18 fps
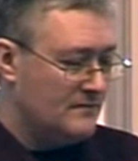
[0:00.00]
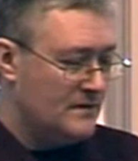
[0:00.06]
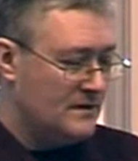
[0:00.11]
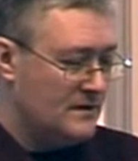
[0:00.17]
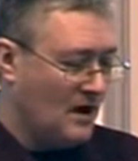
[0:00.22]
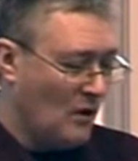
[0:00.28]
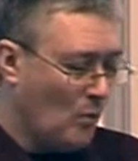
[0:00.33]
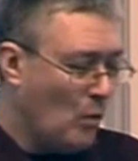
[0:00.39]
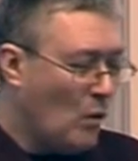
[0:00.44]

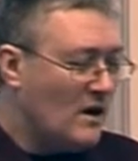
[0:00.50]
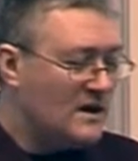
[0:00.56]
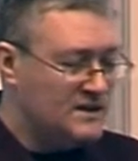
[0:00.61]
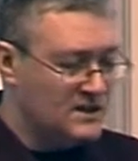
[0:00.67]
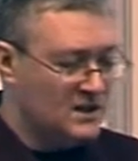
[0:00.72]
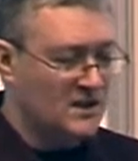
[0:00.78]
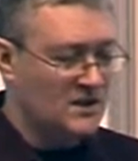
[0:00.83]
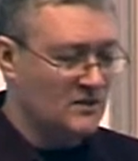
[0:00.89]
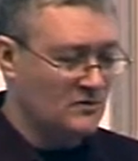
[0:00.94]

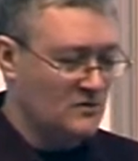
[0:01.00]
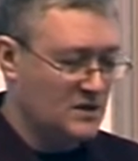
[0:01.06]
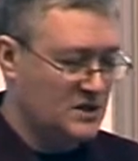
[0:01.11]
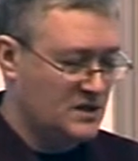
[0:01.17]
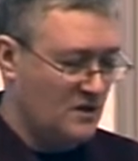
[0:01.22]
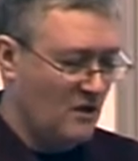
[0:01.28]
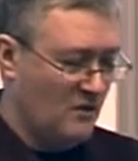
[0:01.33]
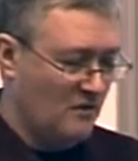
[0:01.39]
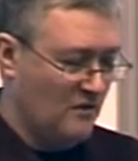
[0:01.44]
wiser
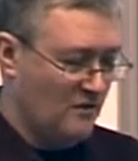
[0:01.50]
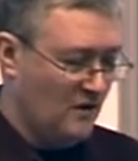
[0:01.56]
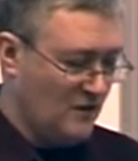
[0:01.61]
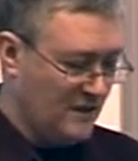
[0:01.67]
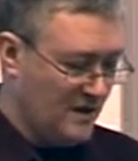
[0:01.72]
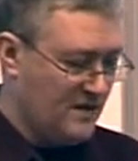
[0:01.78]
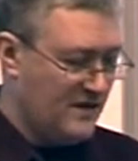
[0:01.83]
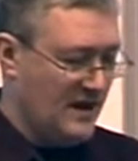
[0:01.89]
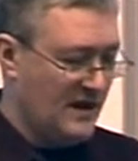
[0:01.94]
use of
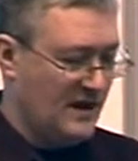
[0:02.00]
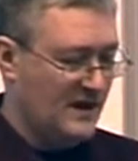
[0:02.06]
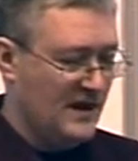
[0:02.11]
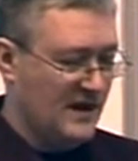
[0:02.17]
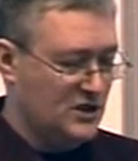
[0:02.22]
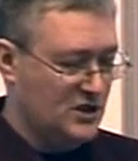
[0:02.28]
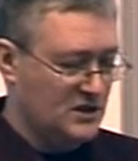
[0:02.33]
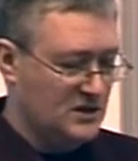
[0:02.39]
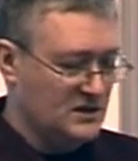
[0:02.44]
Ethernet
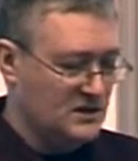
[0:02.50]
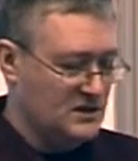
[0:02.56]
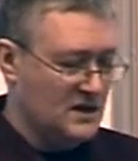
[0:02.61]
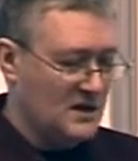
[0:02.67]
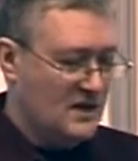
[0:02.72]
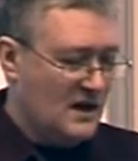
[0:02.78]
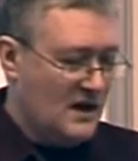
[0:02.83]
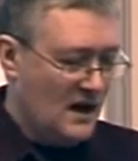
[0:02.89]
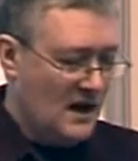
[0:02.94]
connections,
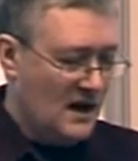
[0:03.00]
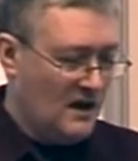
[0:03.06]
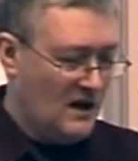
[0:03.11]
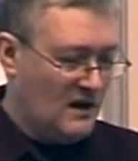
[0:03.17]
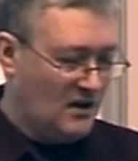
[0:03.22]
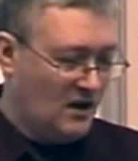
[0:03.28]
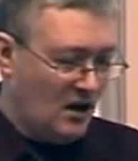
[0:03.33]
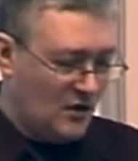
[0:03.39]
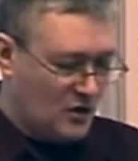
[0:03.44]

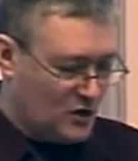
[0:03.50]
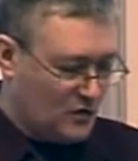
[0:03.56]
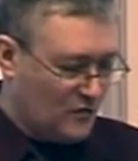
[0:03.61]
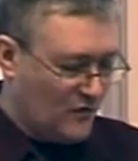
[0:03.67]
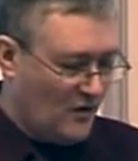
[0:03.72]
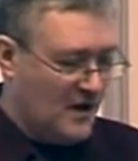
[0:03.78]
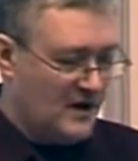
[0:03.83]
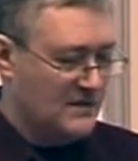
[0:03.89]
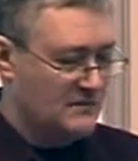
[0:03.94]
large
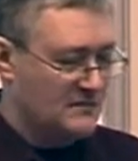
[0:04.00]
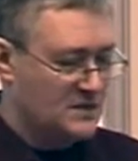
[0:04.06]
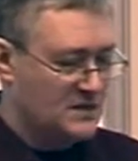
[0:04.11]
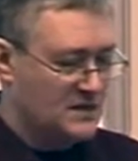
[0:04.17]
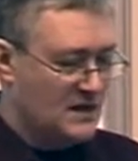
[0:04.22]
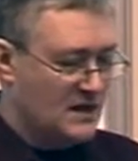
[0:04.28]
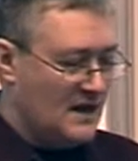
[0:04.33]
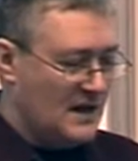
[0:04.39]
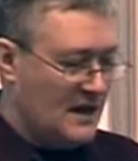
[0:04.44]

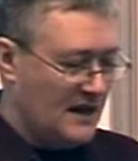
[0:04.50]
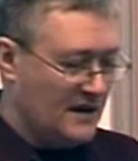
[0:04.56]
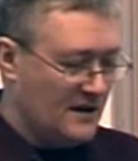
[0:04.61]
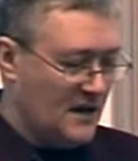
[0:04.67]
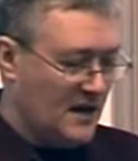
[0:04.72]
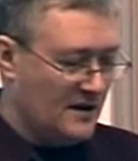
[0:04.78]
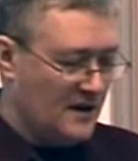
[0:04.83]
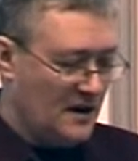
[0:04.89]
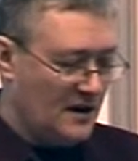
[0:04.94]
frames,
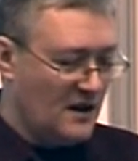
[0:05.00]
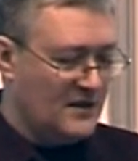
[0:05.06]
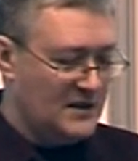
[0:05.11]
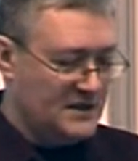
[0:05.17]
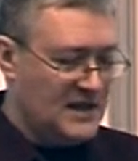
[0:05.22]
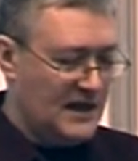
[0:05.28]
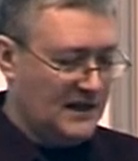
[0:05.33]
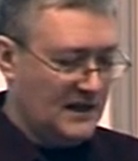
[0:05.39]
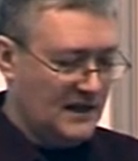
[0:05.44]
and other
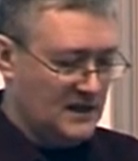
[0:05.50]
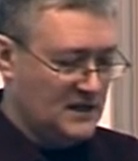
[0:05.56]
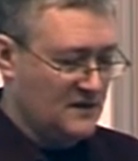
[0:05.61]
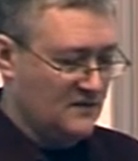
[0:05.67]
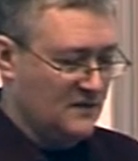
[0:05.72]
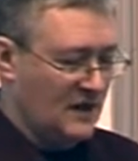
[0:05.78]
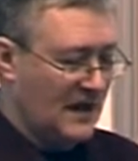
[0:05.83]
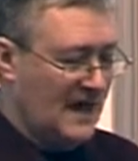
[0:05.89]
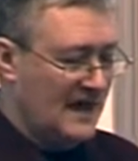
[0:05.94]
techniques
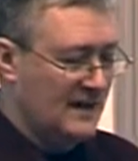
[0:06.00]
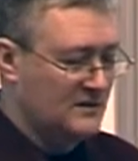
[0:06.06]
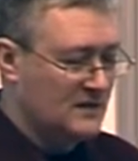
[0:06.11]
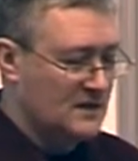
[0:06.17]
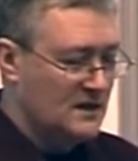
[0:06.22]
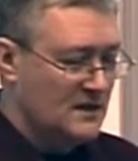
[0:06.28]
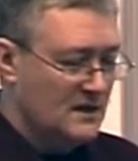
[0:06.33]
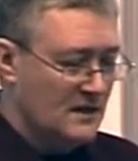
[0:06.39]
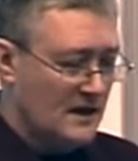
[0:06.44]
have
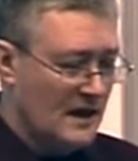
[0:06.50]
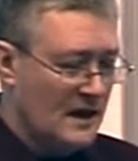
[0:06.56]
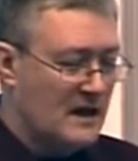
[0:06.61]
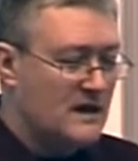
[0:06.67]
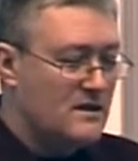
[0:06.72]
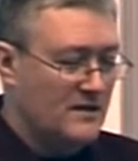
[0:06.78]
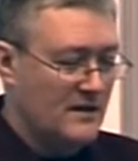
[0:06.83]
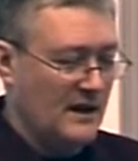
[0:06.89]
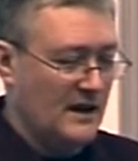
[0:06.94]
allowed
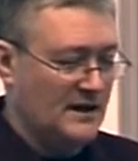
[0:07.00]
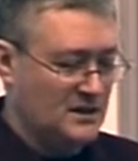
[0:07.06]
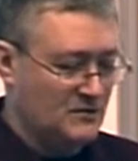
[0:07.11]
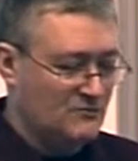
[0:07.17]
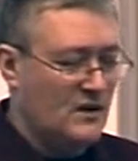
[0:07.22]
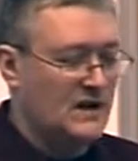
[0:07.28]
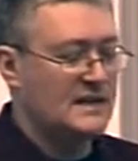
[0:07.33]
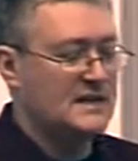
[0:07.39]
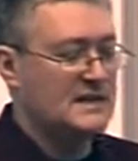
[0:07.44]
Ethernet to
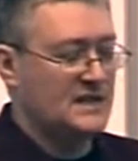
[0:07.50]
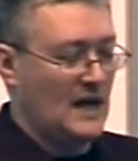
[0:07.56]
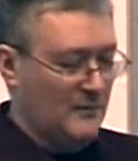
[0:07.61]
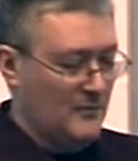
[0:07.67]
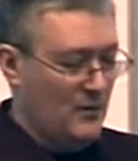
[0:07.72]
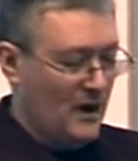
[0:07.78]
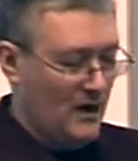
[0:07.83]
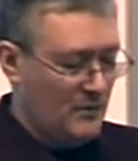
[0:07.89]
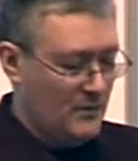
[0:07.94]
really
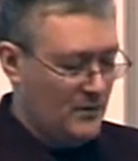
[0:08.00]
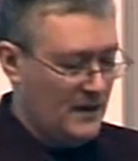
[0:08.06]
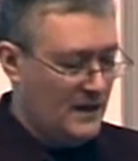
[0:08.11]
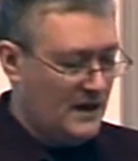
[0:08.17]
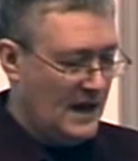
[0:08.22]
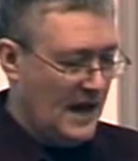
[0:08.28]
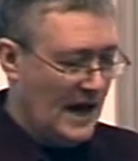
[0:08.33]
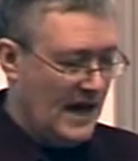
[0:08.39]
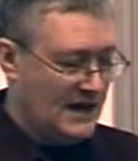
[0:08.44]
step up
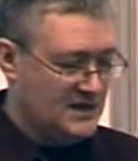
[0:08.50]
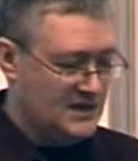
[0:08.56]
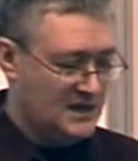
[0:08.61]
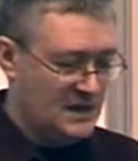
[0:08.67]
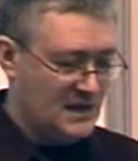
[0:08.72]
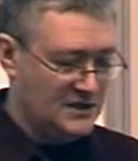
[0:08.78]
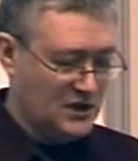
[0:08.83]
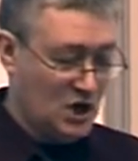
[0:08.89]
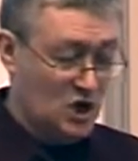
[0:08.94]
as
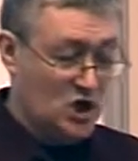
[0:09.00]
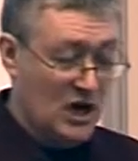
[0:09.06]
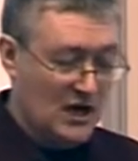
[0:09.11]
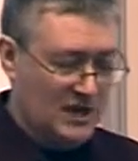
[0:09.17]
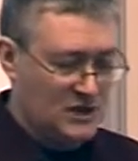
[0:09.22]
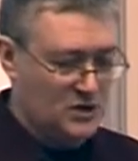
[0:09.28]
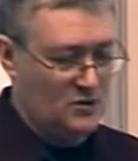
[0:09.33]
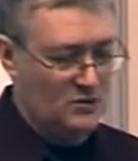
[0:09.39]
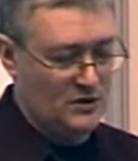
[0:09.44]
a
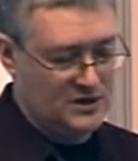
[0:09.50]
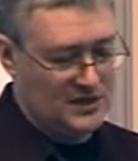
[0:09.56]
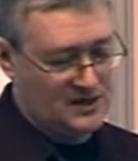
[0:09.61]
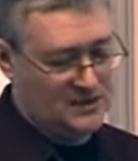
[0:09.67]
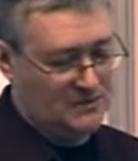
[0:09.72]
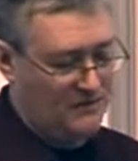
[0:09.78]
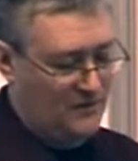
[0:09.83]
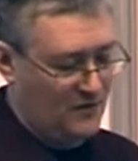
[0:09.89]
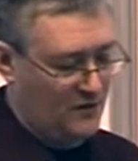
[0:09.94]
shared storage
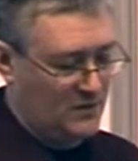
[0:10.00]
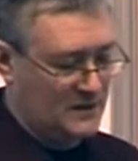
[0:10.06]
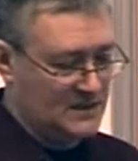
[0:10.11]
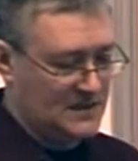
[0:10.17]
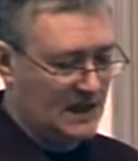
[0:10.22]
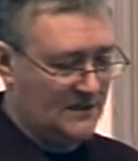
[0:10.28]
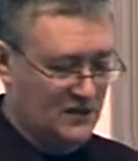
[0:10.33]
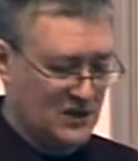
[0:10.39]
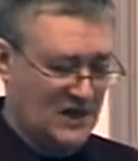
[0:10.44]
system for film and
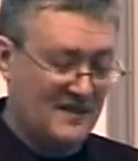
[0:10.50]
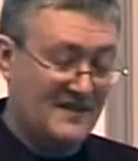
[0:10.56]
television.